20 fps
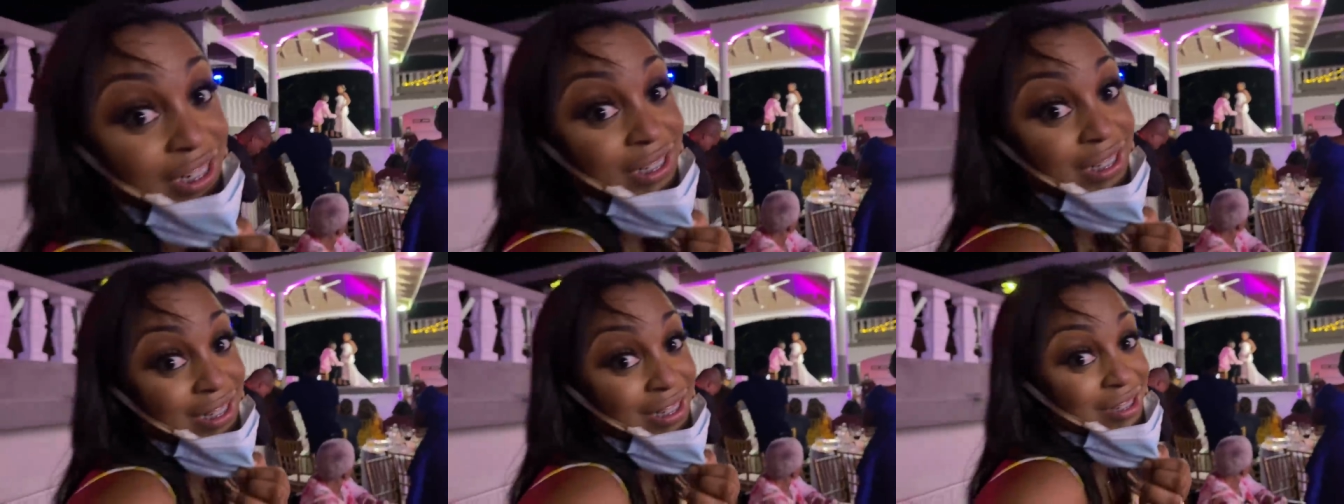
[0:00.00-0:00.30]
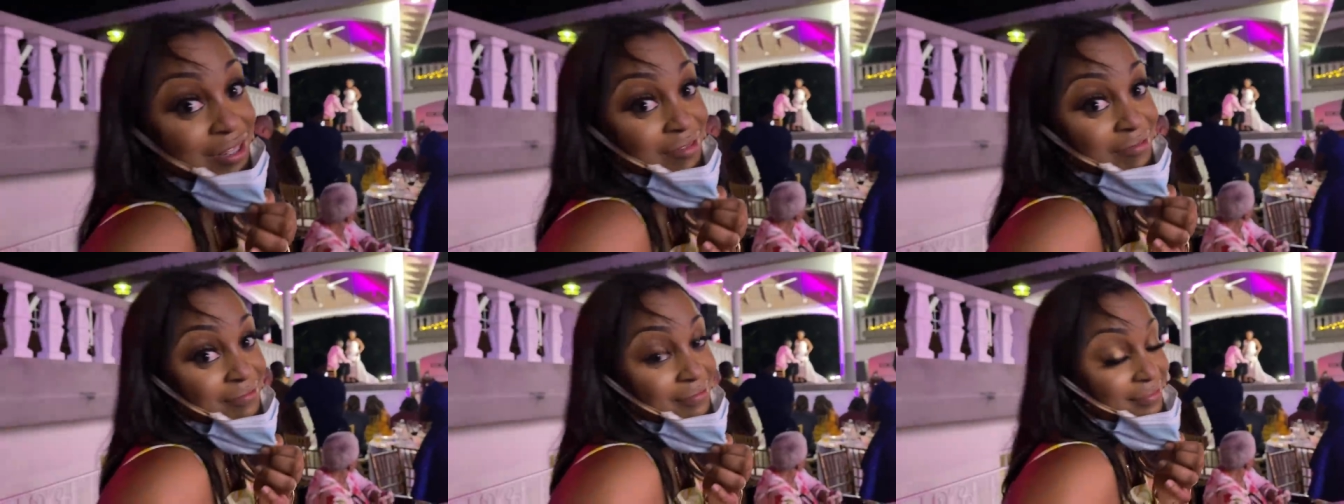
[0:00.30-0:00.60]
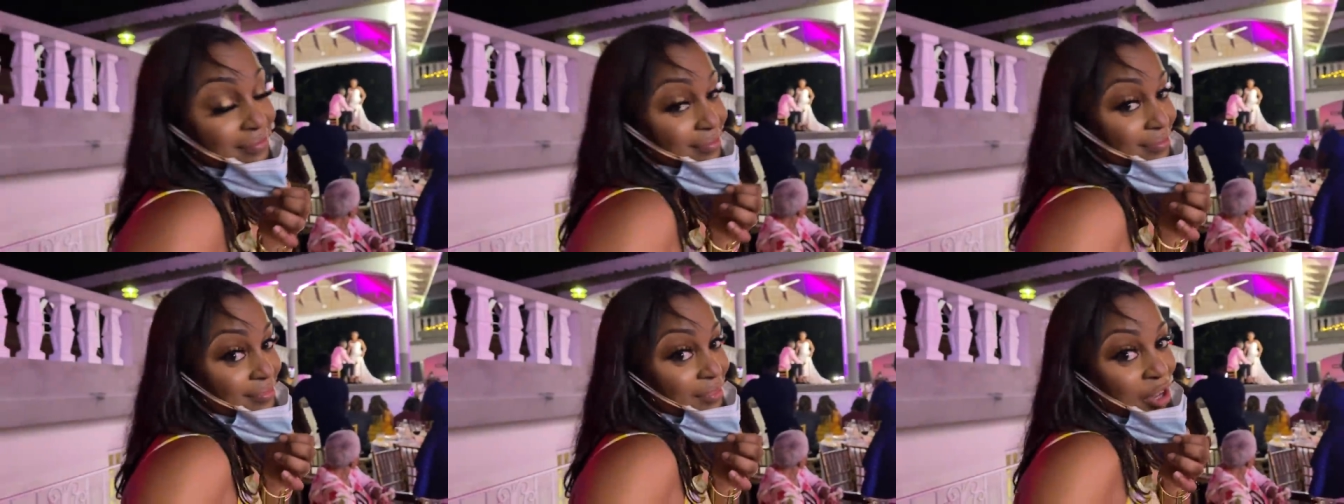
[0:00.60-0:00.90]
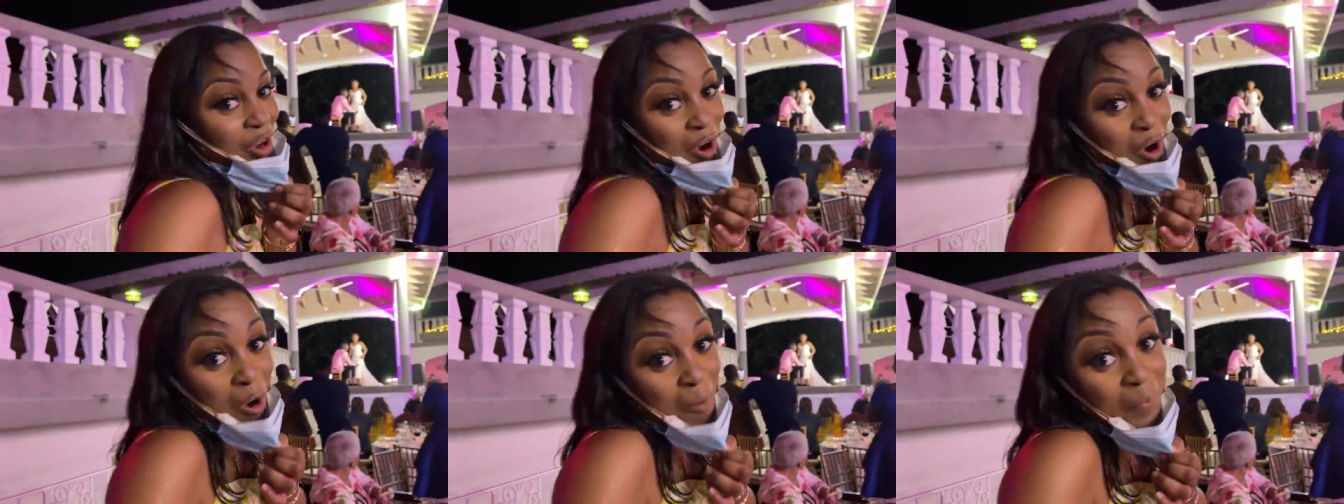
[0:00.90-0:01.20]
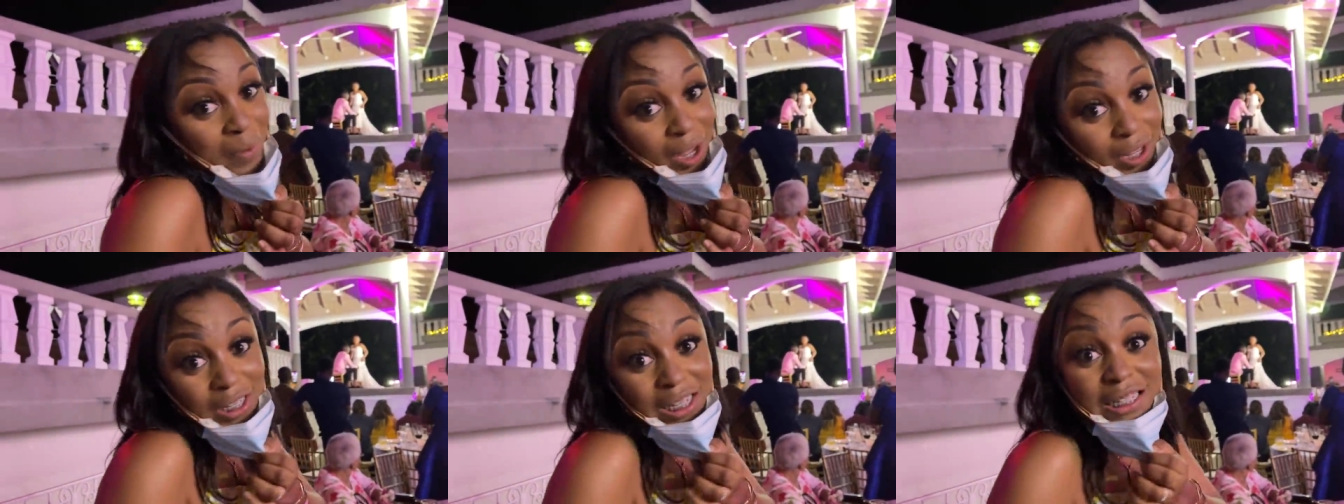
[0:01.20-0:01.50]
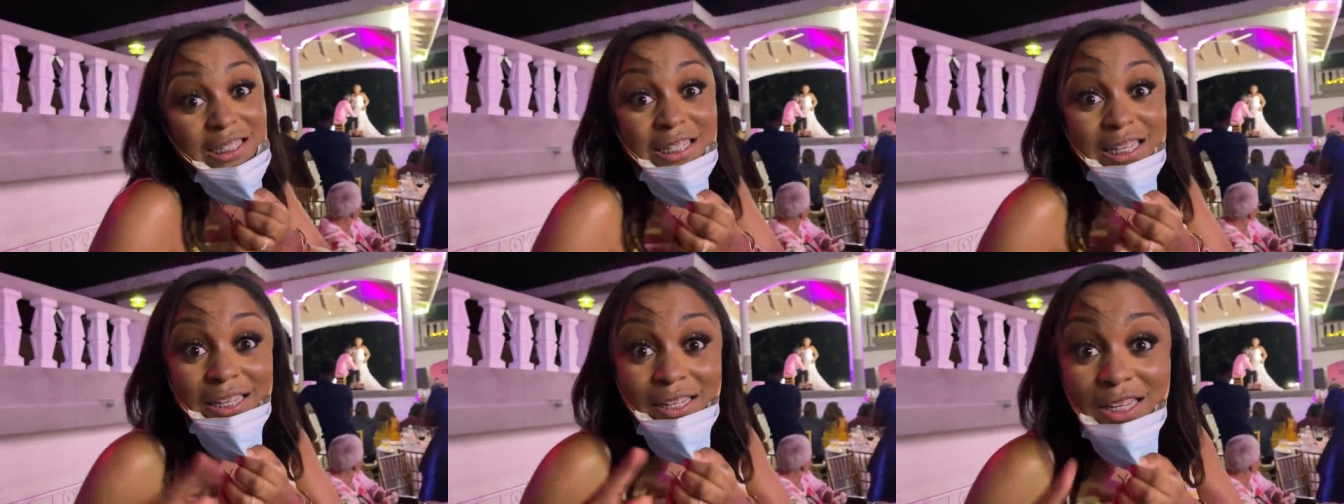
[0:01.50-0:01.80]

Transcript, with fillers: Oh, you see,